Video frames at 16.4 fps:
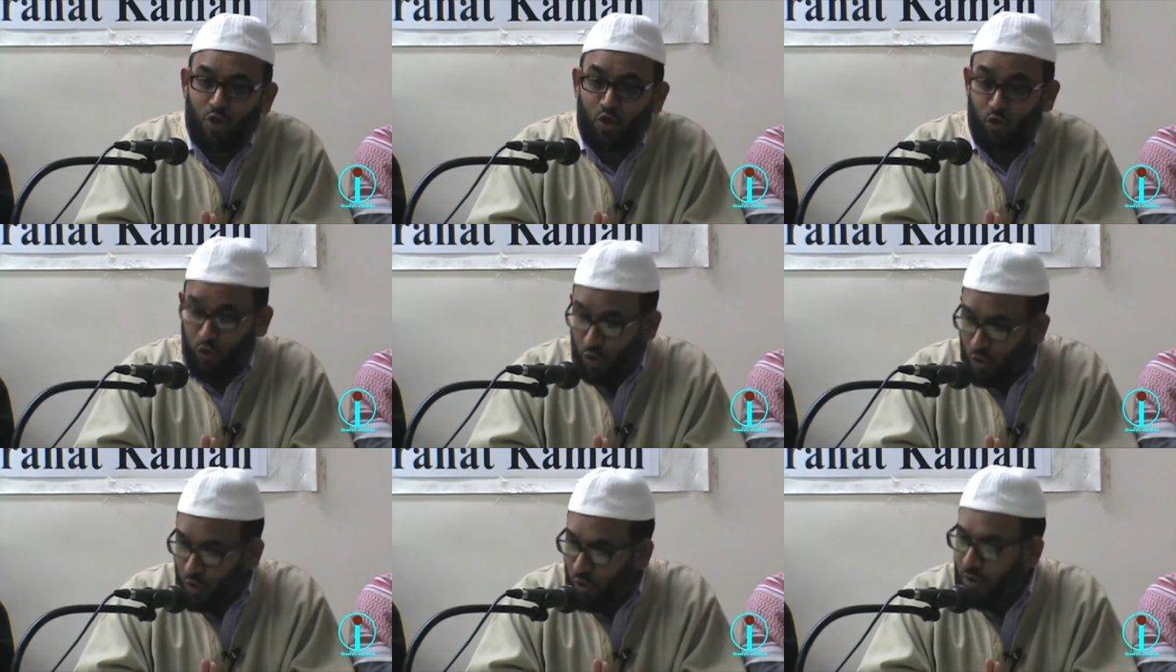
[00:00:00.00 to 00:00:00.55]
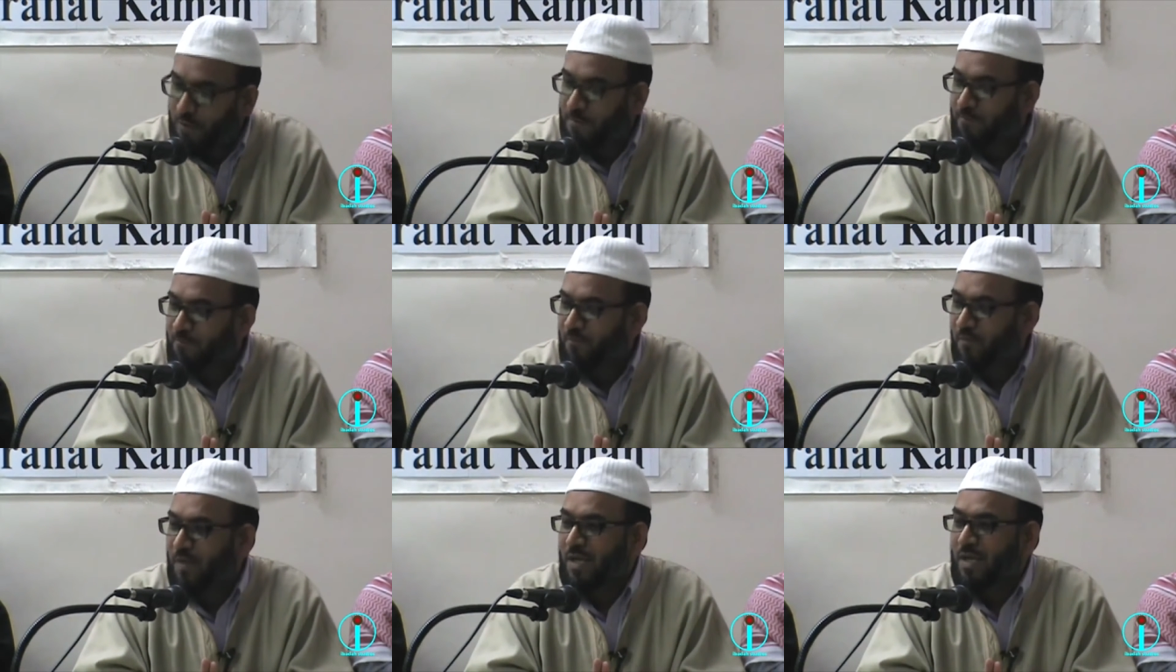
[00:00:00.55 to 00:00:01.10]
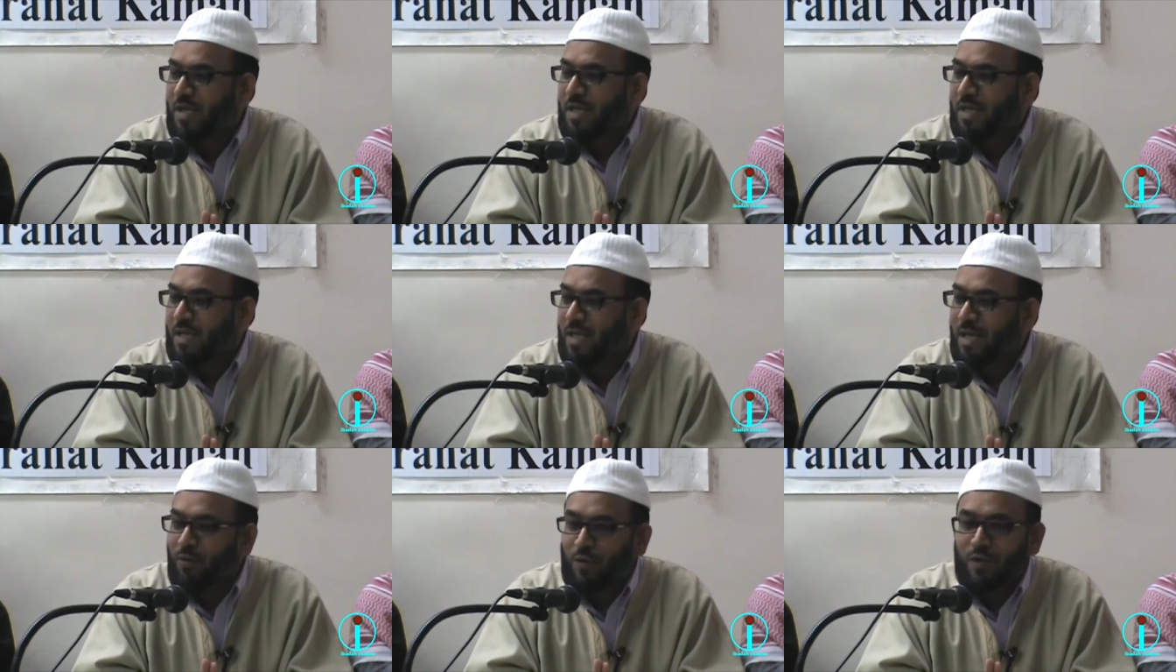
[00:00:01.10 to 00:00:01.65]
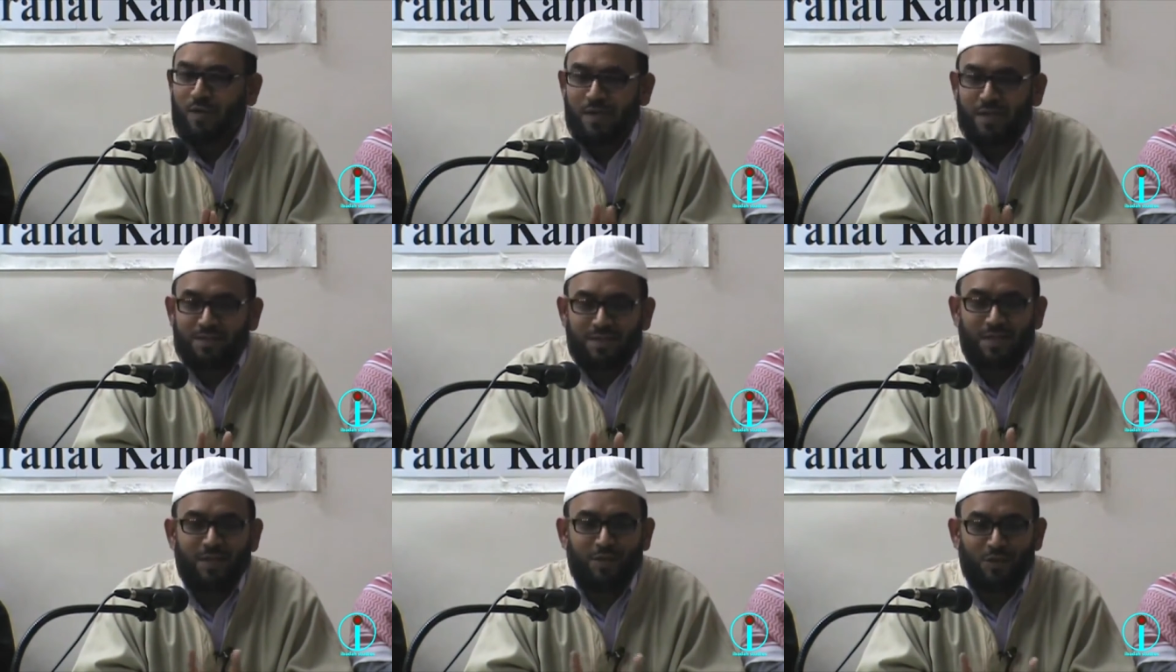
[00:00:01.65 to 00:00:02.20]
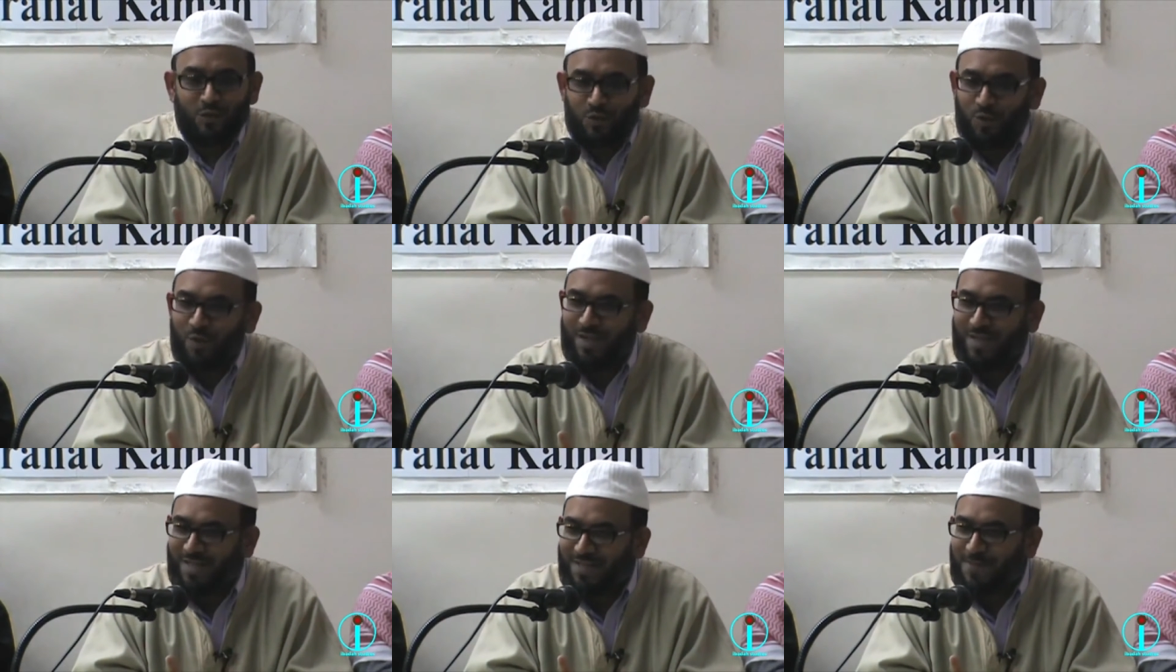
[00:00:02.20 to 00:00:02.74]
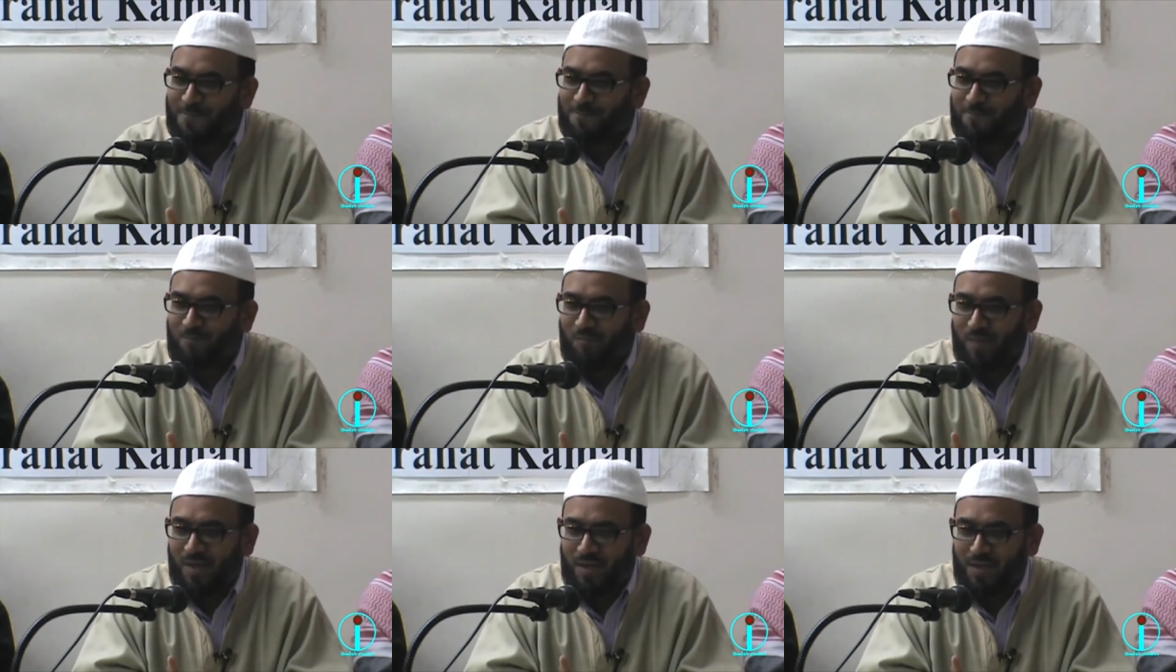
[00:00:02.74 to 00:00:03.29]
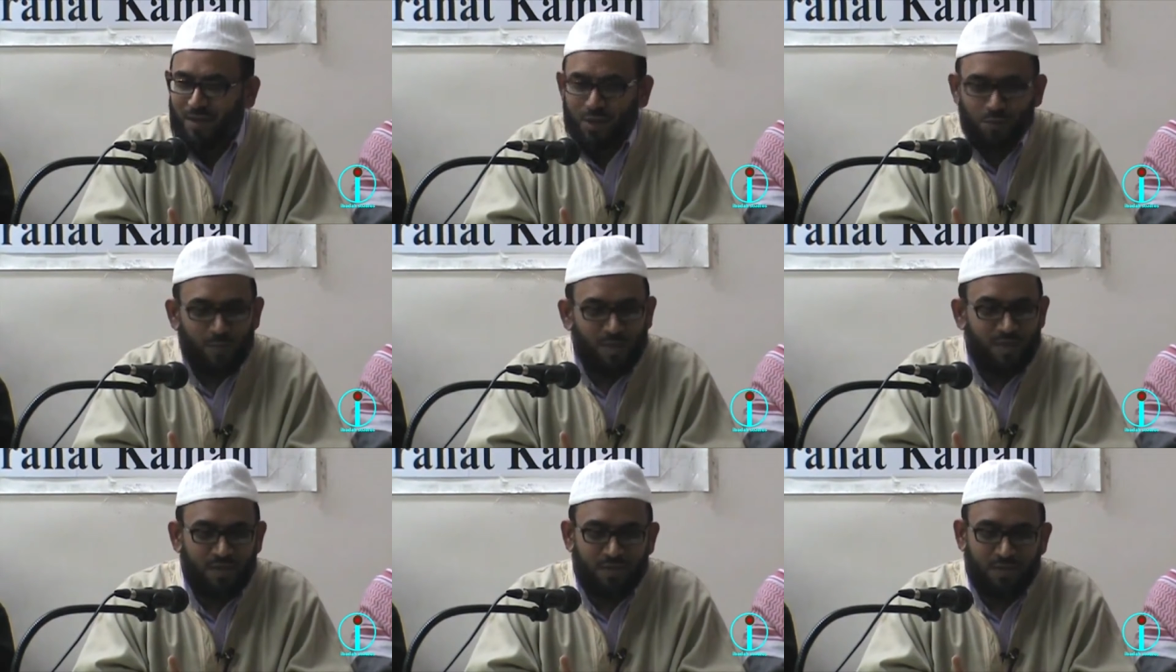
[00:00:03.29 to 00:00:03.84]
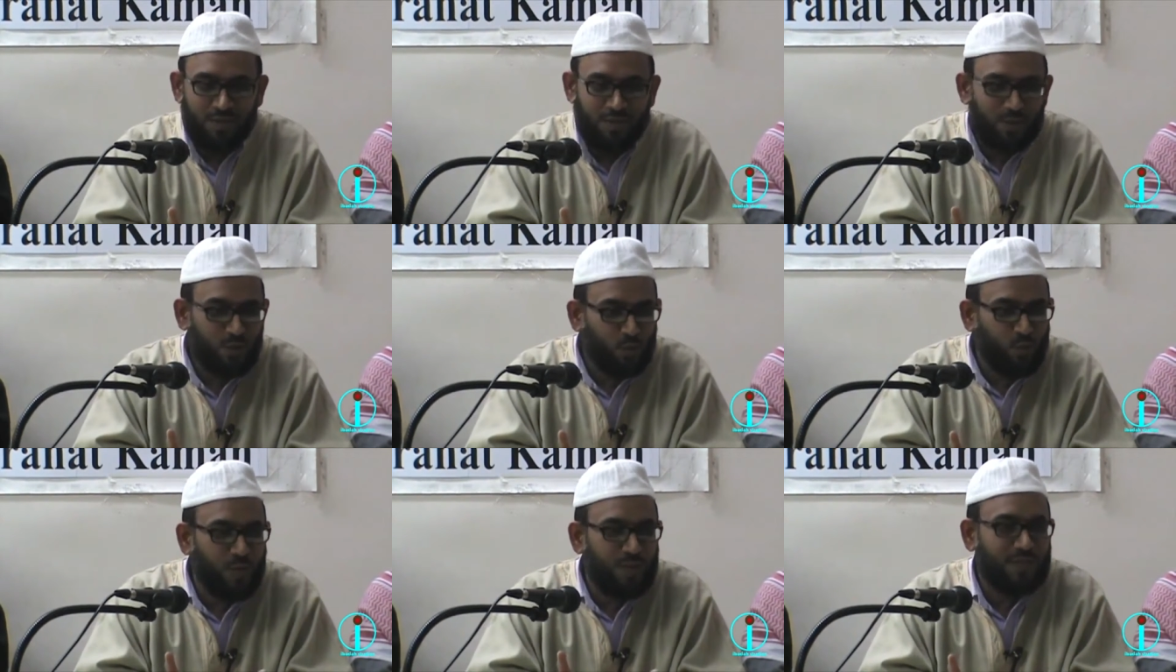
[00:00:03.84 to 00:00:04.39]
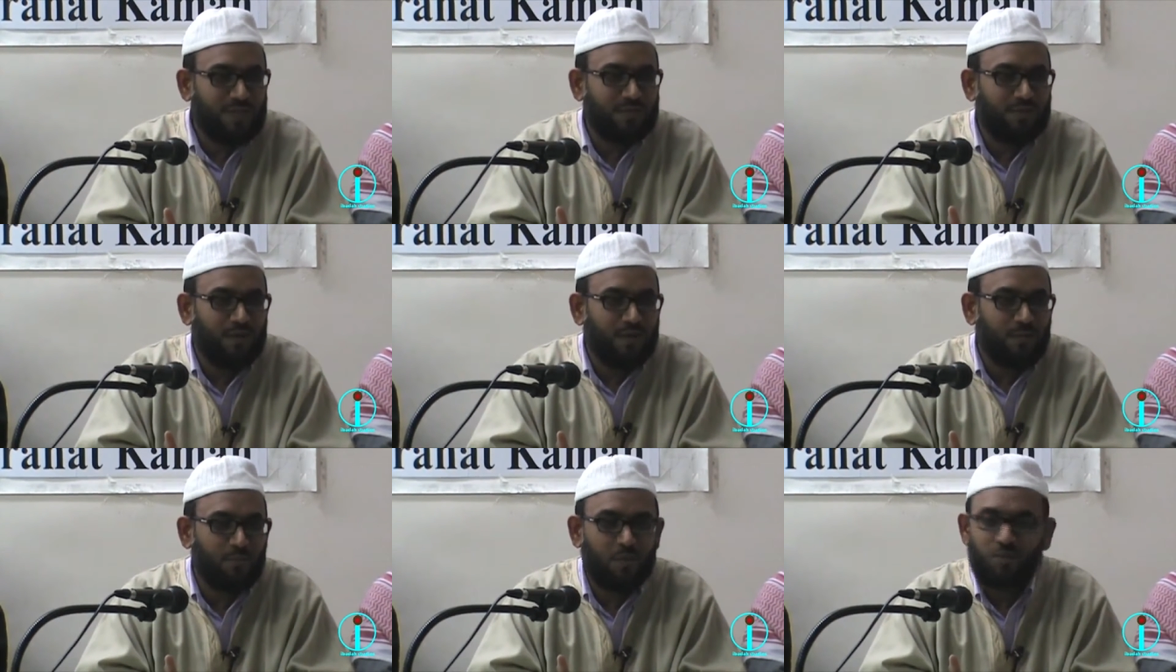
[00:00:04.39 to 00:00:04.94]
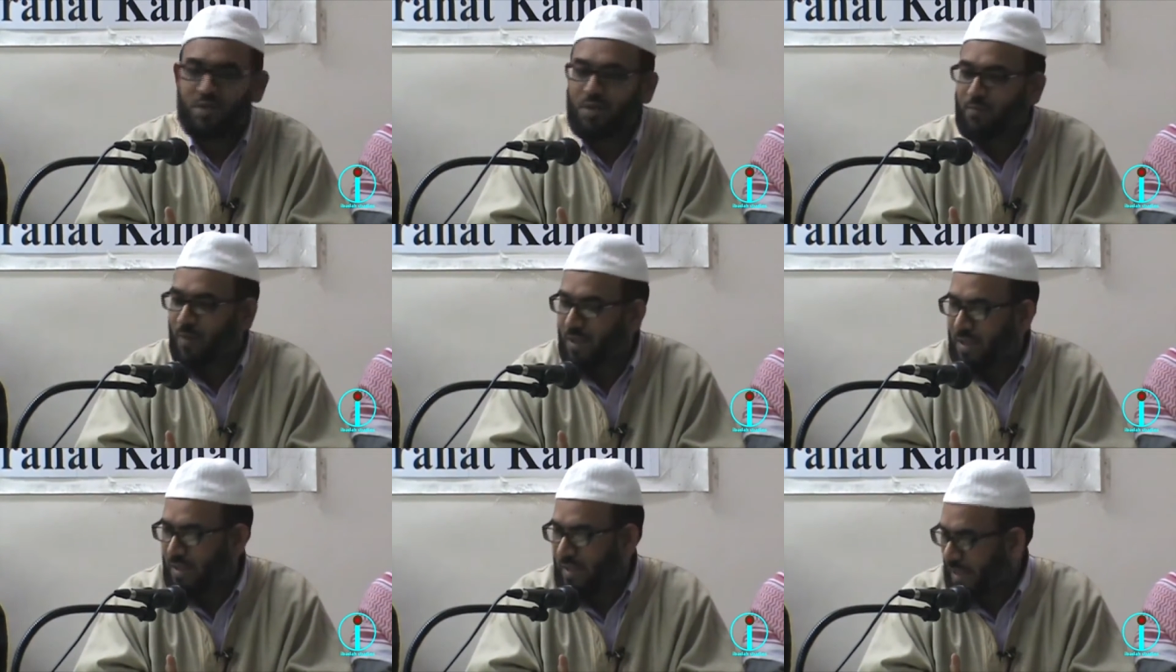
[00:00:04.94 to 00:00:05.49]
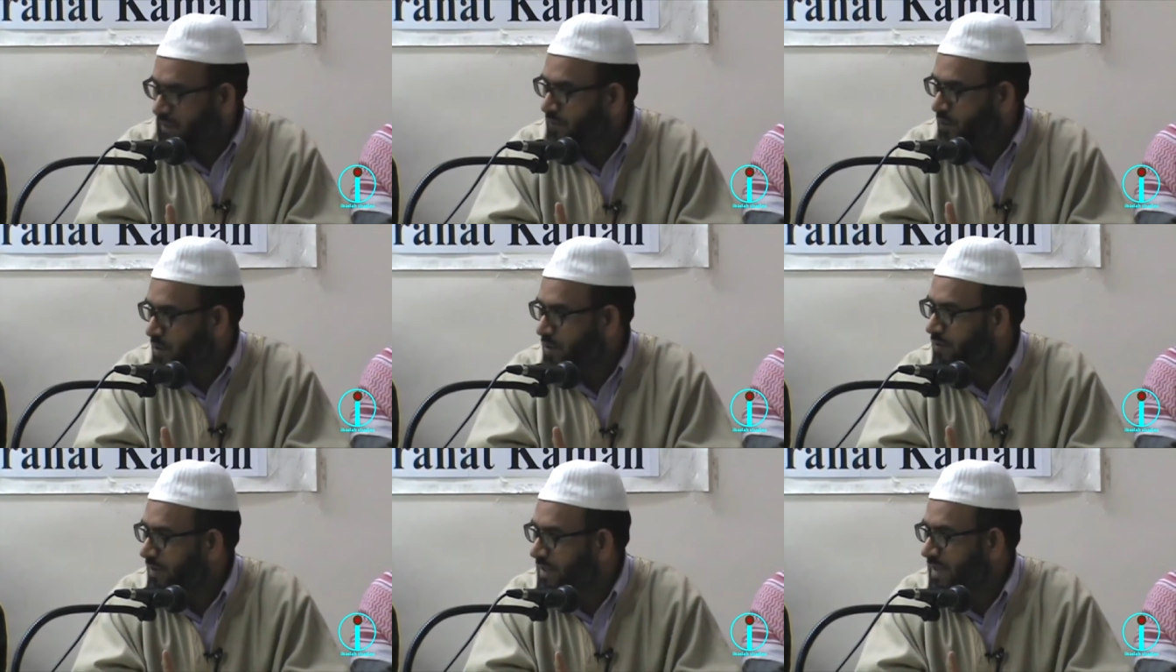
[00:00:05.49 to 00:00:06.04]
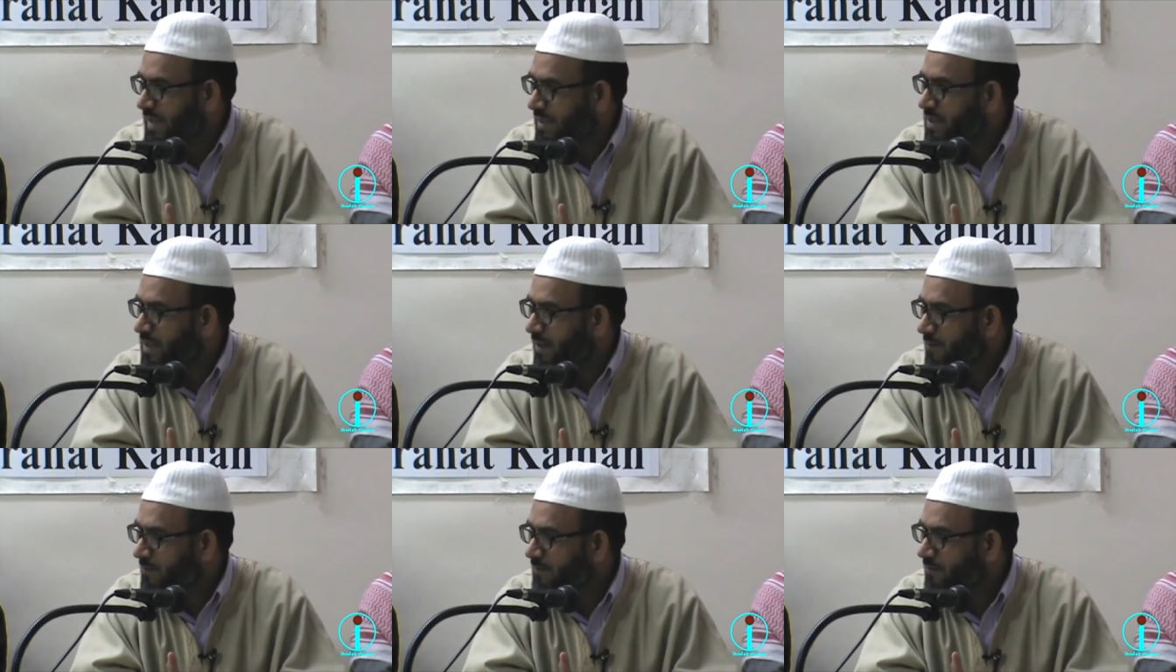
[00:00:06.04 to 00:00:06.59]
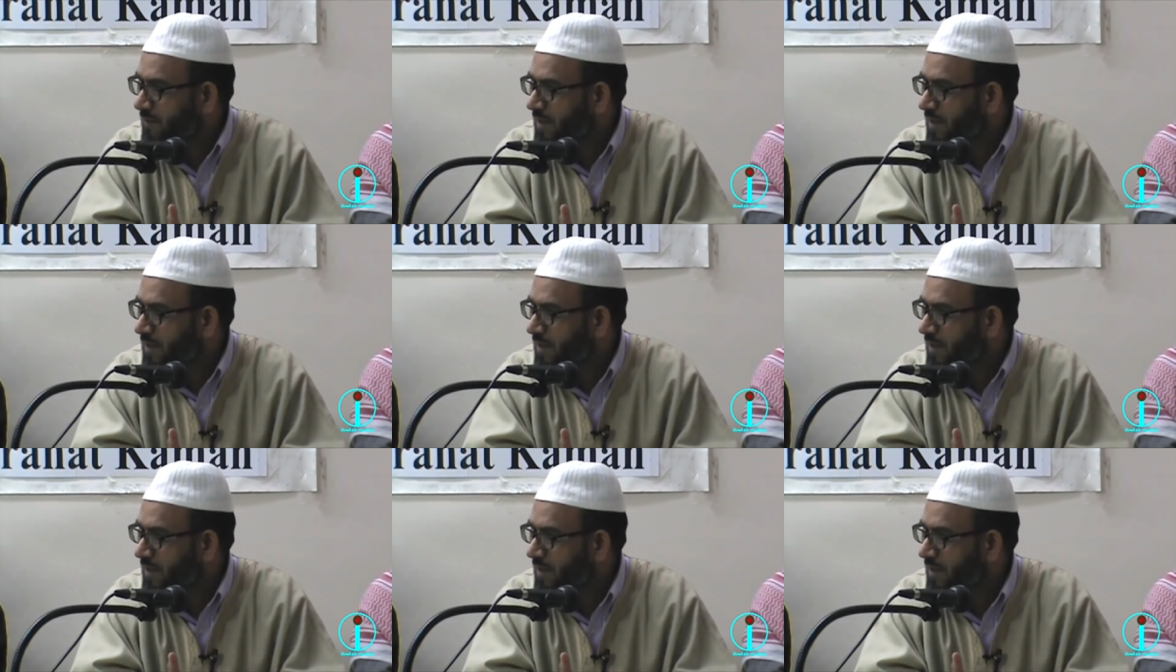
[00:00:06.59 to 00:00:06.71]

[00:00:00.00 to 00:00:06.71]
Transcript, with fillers: do the good. Now you listened and enjoyed it this not a, this wasn't a music party. That's for sure, isn't it, sir?